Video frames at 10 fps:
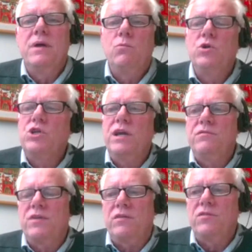which
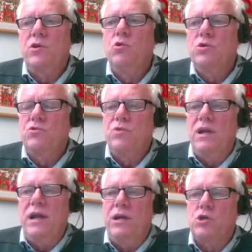gives us a good
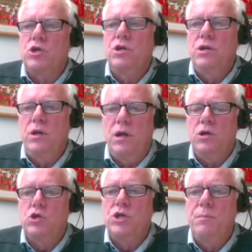
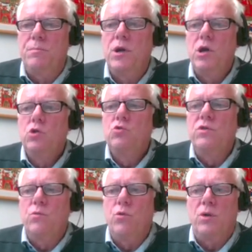relationship to
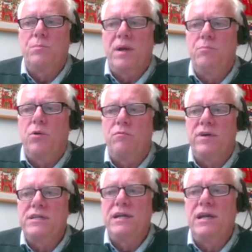the World Bank
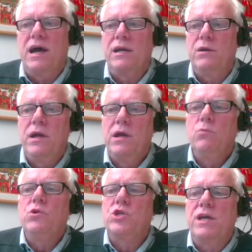poverty line,
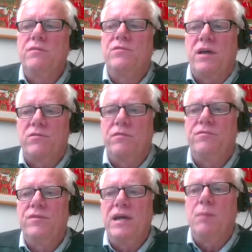which gives us a
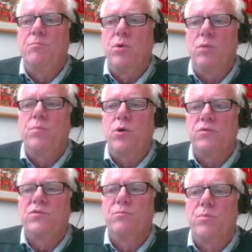figure per
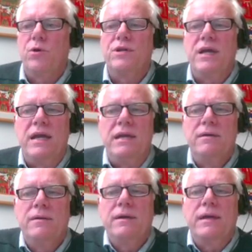person per day.
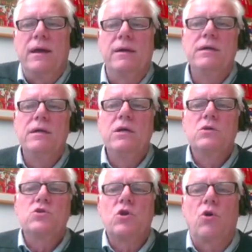Yeah.
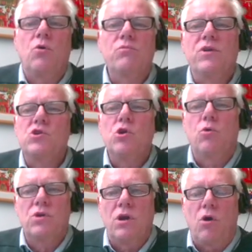So the
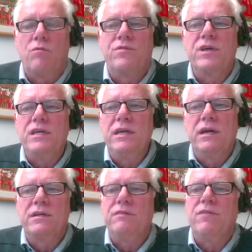total of the year
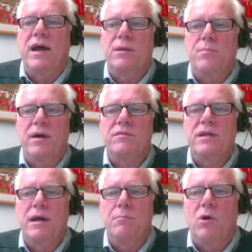divided by the
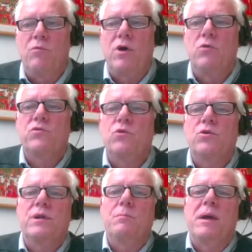number of household
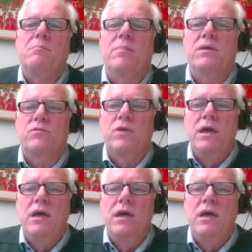members